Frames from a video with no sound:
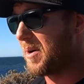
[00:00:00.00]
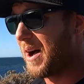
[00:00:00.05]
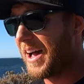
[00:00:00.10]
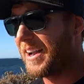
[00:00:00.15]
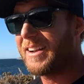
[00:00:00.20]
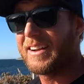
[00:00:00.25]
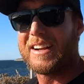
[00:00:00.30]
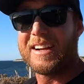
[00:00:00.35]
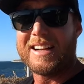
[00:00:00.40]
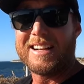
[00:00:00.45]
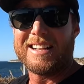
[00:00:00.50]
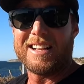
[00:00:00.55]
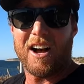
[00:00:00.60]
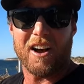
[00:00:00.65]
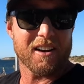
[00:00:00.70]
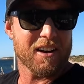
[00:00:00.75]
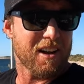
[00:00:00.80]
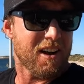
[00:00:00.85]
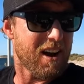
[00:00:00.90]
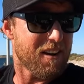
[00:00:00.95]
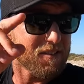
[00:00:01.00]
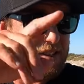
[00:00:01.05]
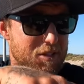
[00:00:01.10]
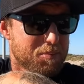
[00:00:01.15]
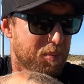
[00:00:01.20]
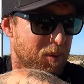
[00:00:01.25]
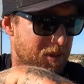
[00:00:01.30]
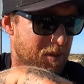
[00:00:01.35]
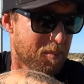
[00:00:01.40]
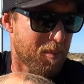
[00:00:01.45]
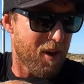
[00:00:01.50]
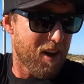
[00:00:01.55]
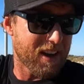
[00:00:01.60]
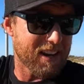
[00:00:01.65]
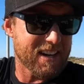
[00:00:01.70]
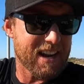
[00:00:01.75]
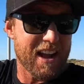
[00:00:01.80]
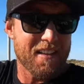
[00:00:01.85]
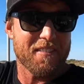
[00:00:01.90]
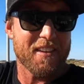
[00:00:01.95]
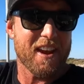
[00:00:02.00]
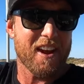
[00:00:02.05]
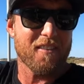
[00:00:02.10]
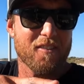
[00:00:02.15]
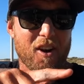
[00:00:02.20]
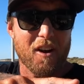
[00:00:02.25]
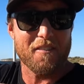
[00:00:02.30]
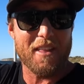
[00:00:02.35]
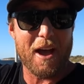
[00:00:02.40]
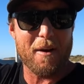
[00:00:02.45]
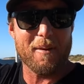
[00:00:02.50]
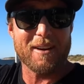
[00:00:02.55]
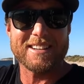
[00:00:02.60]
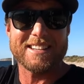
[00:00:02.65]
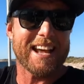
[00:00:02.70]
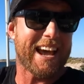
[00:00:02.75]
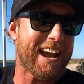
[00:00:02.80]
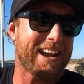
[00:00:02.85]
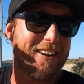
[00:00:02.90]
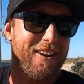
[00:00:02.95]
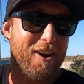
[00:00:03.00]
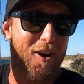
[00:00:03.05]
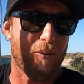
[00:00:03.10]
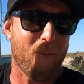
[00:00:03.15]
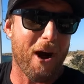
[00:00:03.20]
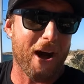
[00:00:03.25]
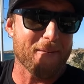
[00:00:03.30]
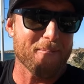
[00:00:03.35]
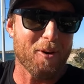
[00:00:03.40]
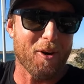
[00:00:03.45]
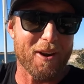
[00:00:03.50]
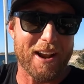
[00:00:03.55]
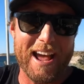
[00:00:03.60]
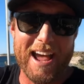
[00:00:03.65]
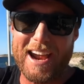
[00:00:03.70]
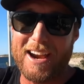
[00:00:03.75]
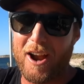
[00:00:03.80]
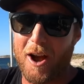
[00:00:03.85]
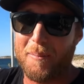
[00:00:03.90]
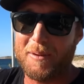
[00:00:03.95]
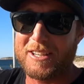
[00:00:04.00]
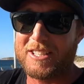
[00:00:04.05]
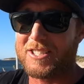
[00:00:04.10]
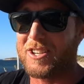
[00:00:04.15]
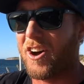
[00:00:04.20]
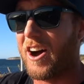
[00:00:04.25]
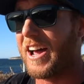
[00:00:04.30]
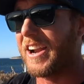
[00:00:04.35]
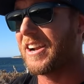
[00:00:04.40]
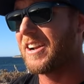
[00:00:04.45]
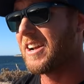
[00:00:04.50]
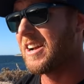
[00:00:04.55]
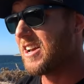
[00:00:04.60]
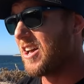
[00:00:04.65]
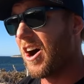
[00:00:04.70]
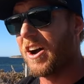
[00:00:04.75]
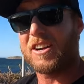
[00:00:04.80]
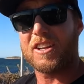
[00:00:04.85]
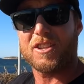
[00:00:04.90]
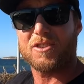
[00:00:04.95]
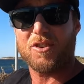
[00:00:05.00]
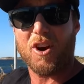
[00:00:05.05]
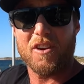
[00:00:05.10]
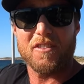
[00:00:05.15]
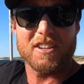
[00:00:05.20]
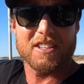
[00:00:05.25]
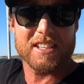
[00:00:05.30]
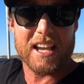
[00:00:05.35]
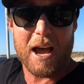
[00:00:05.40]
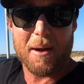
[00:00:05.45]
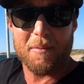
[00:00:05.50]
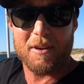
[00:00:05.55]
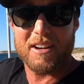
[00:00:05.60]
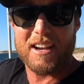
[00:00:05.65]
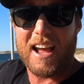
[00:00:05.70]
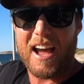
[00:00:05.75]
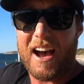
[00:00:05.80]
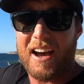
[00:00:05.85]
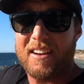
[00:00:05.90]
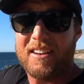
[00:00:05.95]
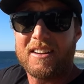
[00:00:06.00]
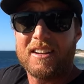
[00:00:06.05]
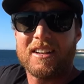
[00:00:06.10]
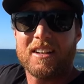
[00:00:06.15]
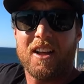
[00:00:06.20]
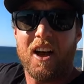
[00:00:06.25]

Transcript: But I've just put the burger down there. I've got that one to eat. I've got one more to eat. I'm excited. I'm gonna throw this camera down.